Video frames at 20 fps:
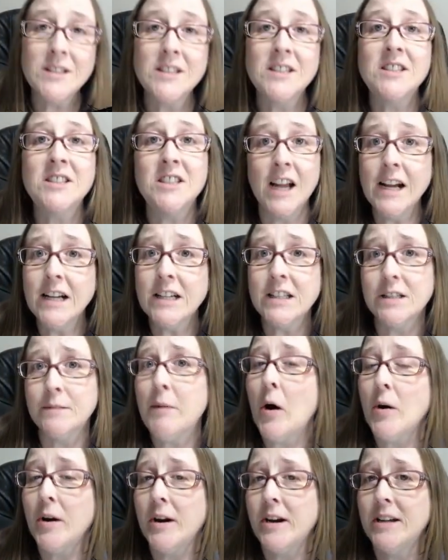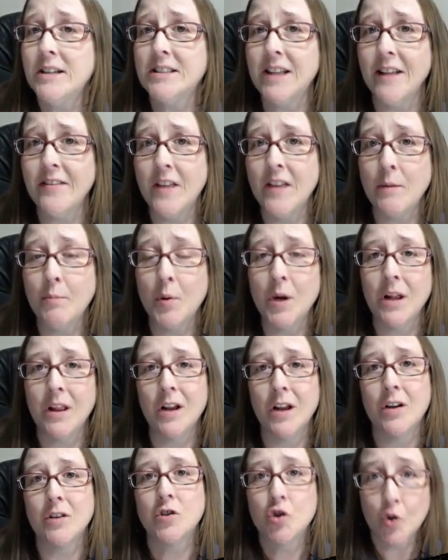stinks about it is that they put a
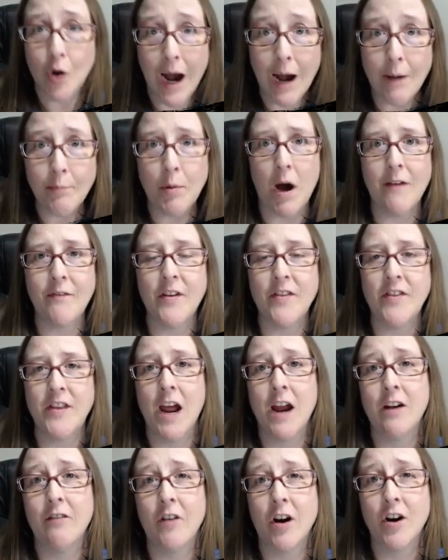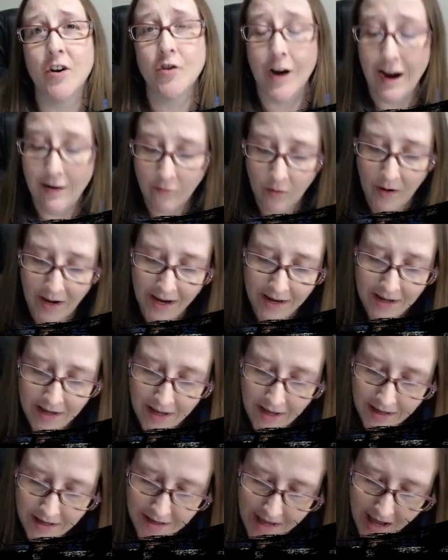little drop off at the end of our driveway.
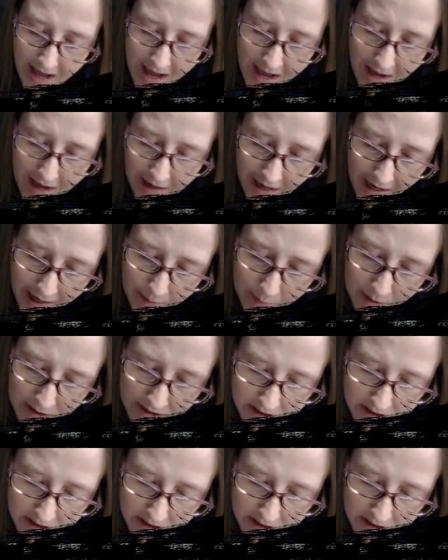Yeah, kind of mess